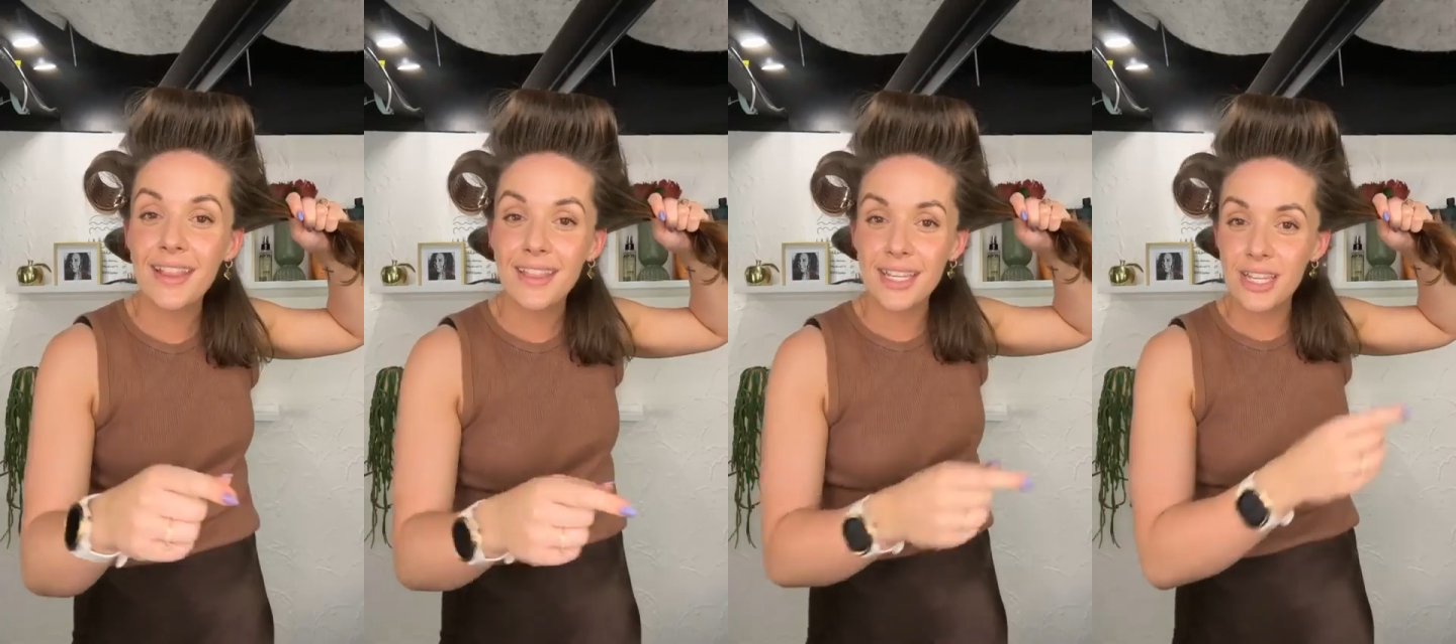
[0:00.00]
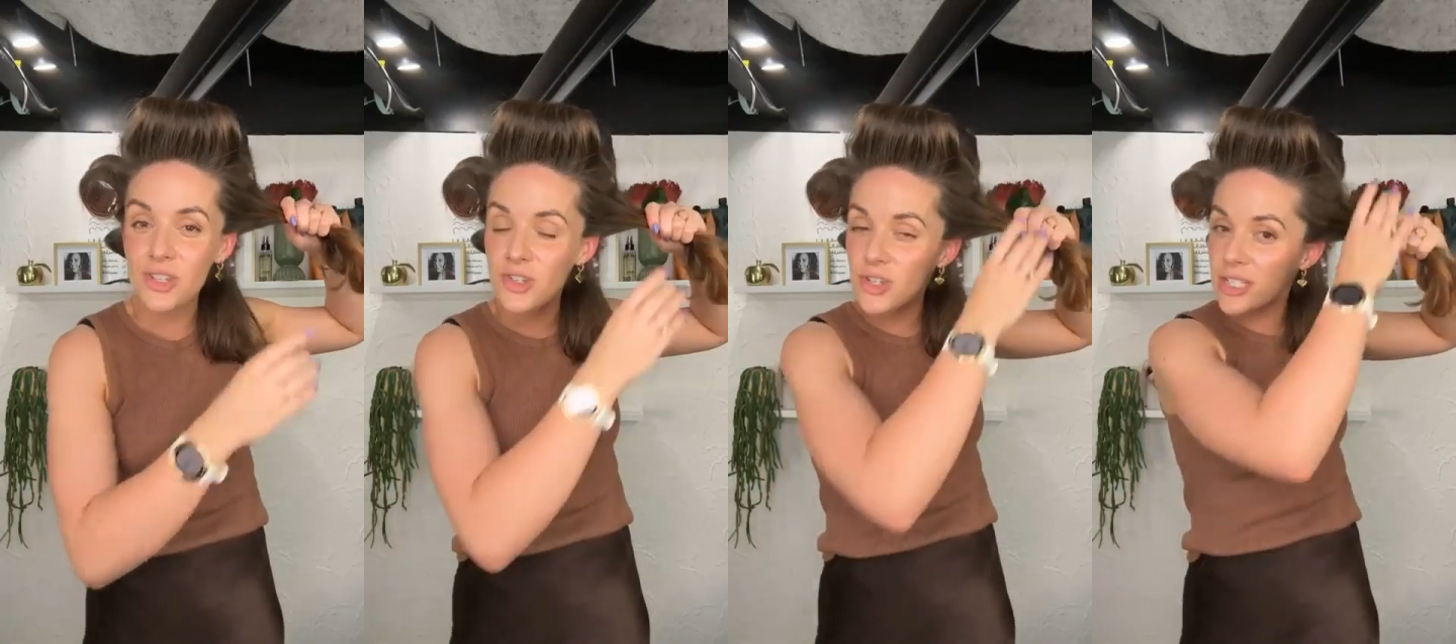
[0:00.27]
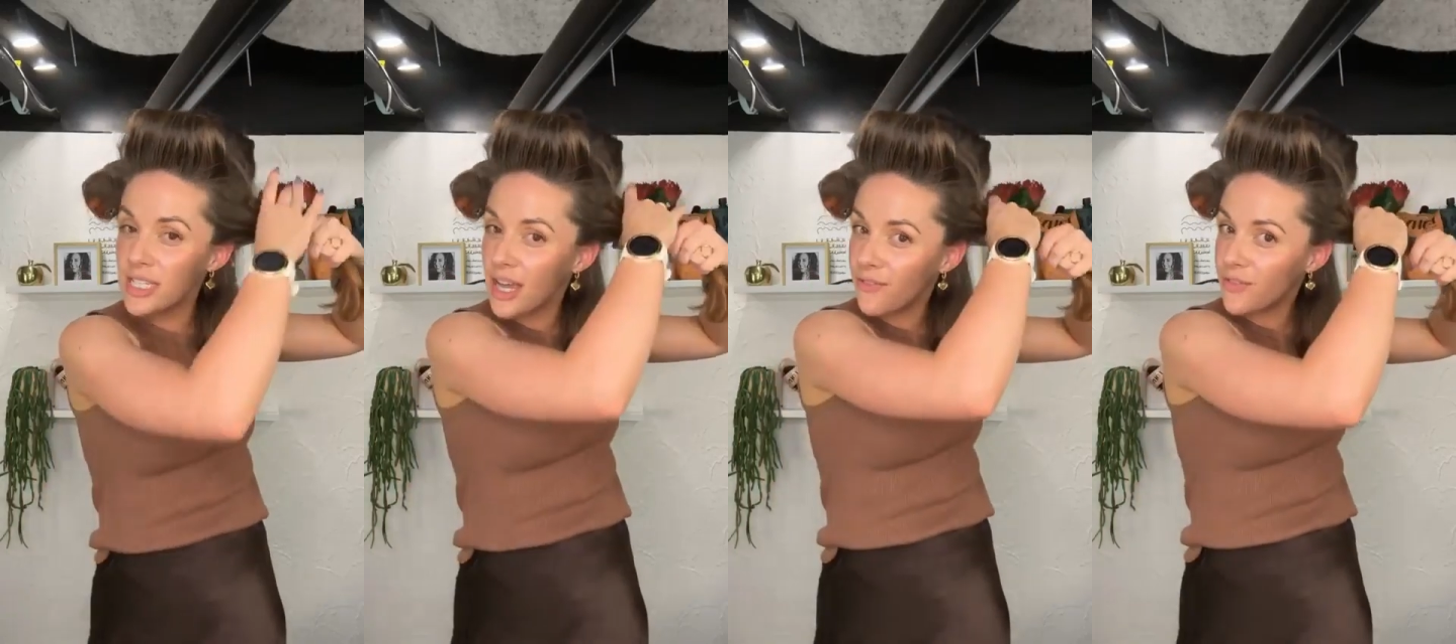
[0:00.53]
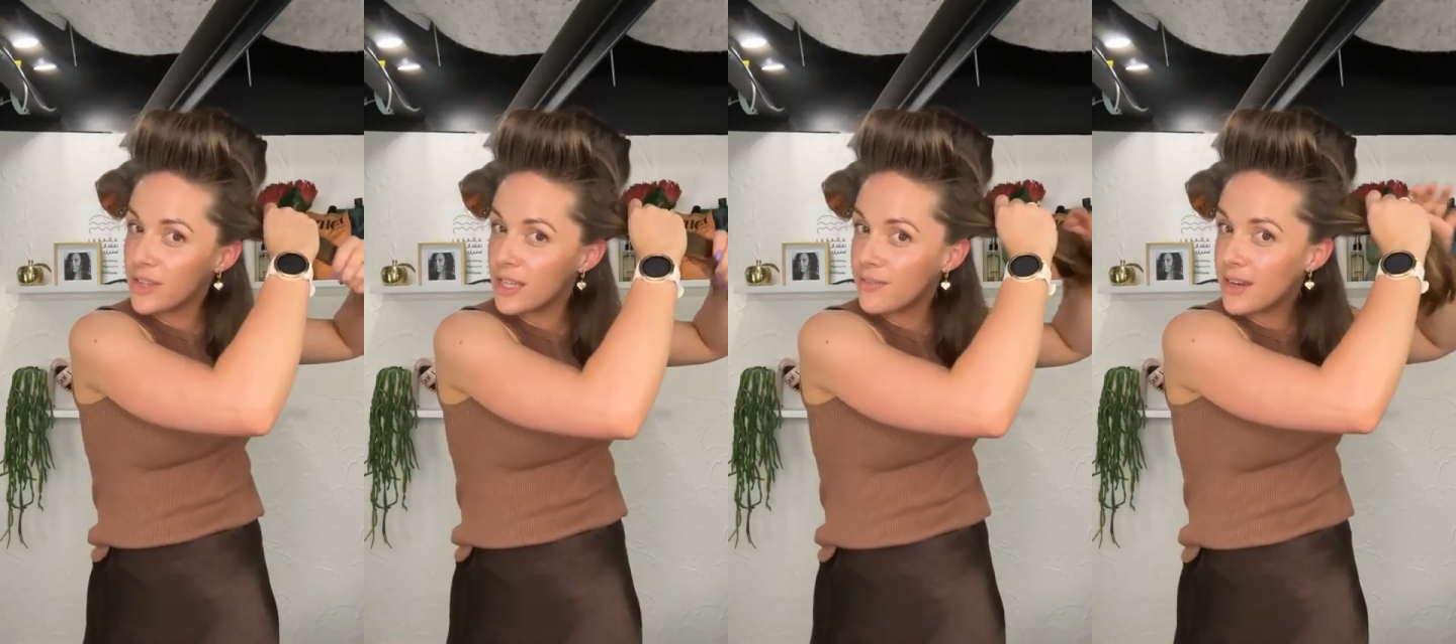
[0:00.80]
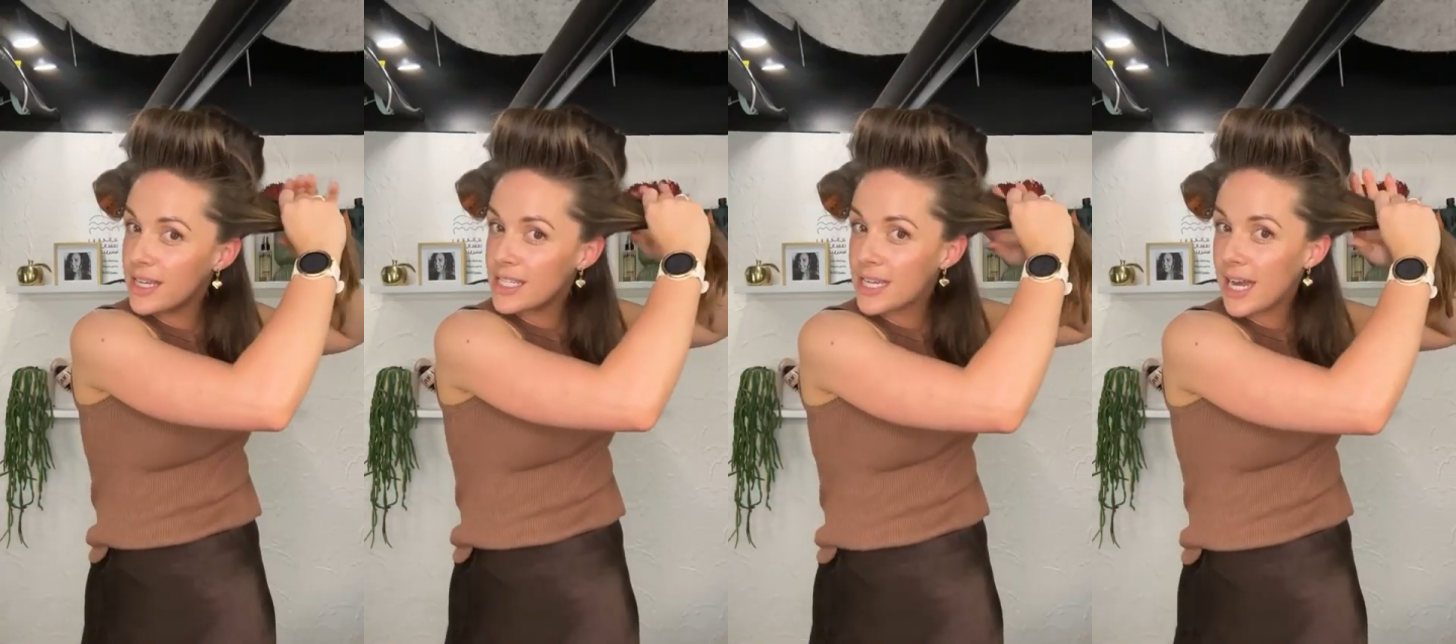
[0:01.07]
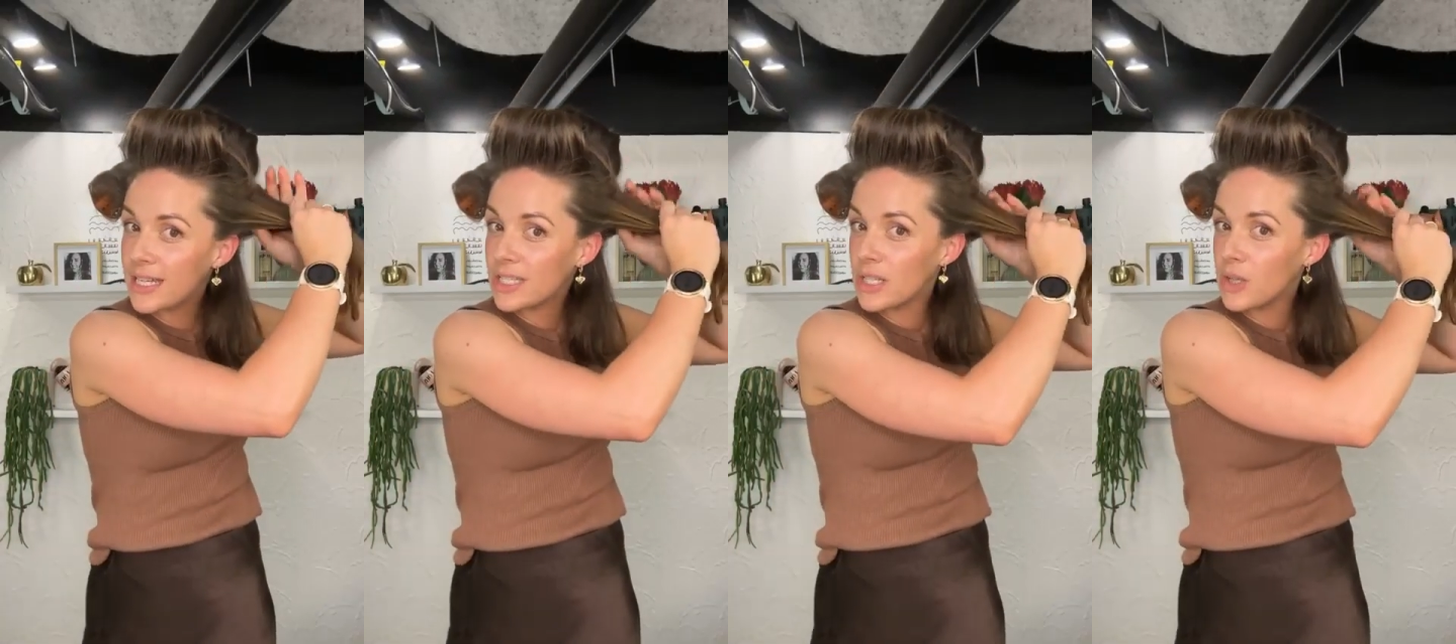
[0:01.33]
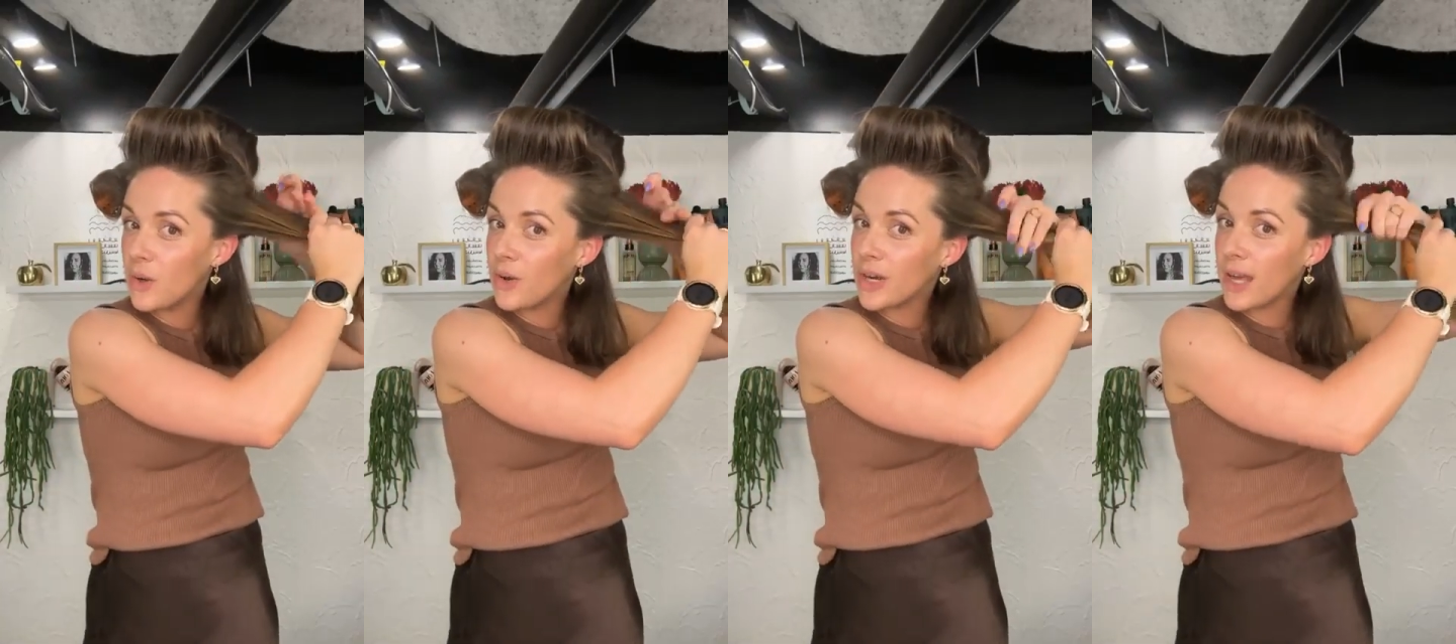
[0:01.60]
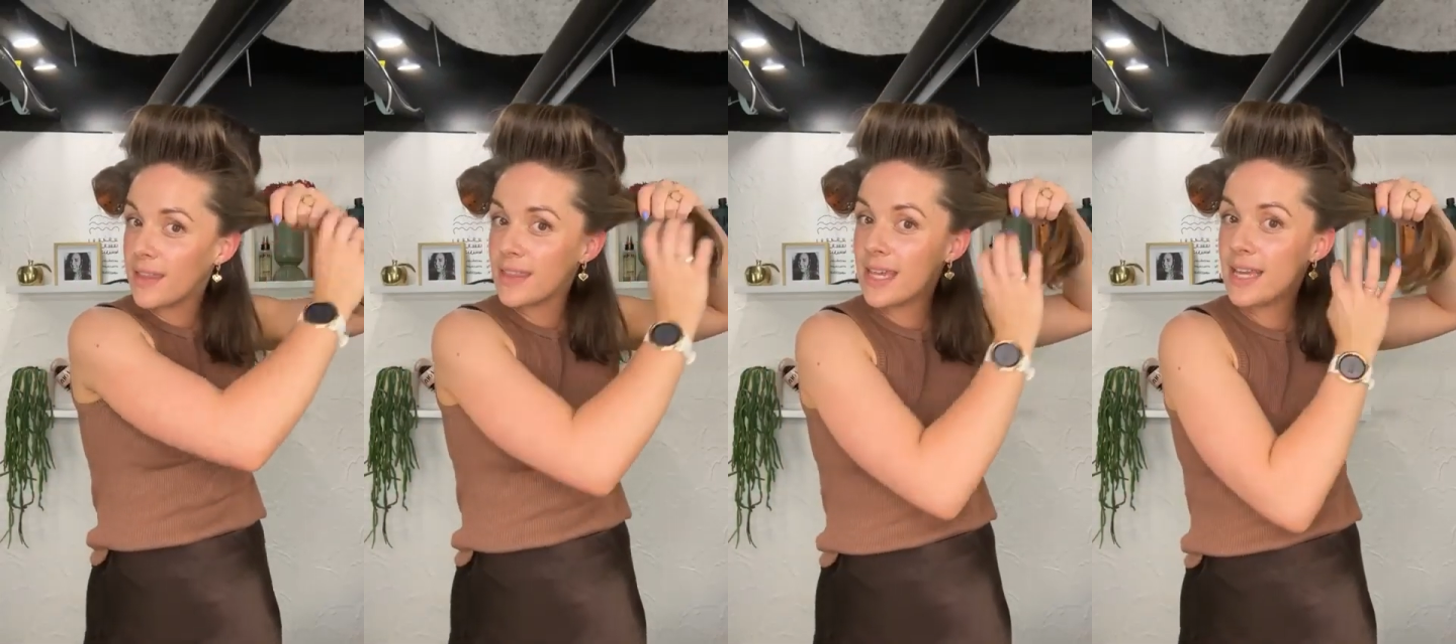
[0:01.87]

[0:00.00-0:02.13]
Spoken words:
Anthony, you should definitely reach out to Lorna.